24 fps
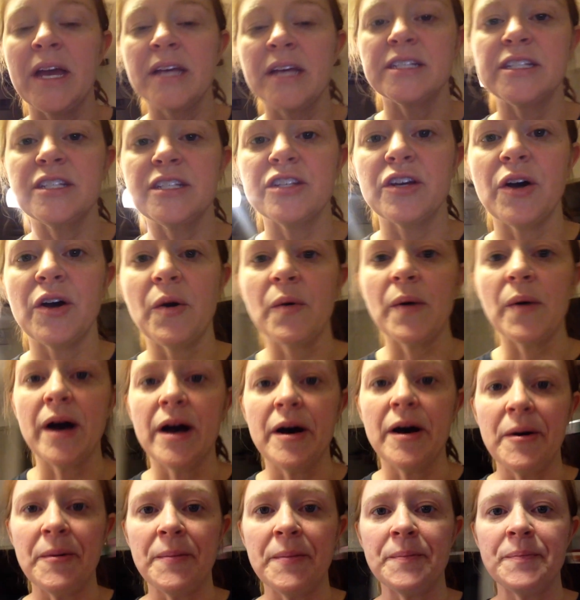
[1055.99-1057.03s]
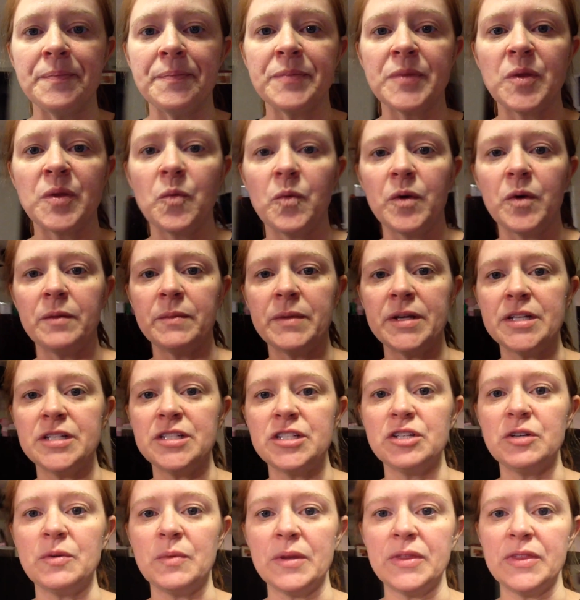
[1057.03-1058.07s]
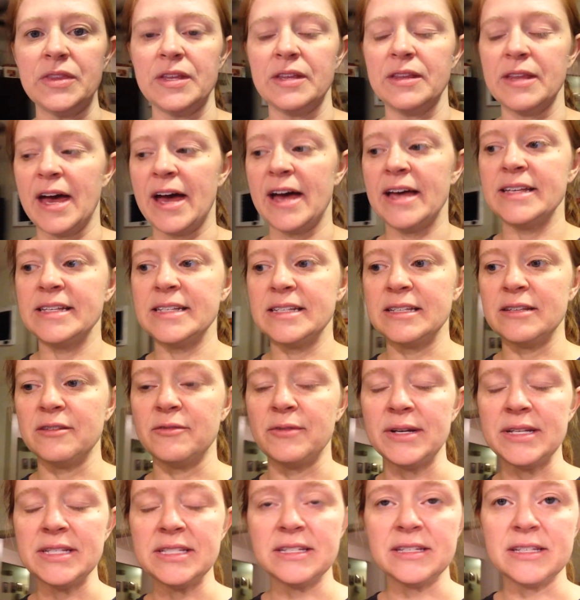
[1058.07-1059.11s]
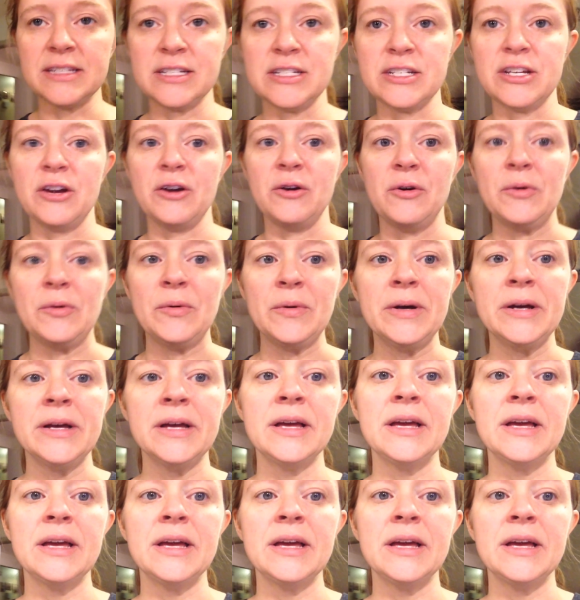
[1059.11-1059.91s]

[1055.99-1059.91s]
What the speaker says: So what I'm going to do with the rest of the dough